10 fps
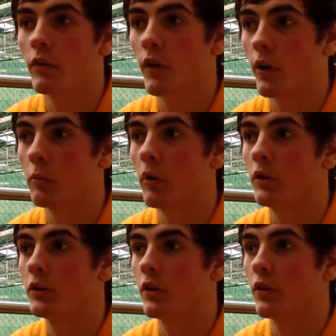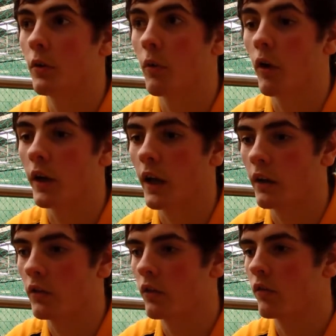it's very much a
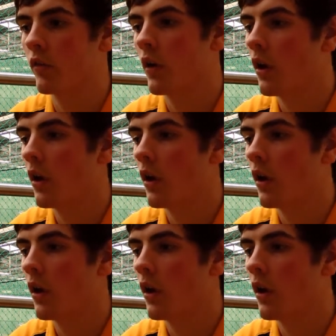case of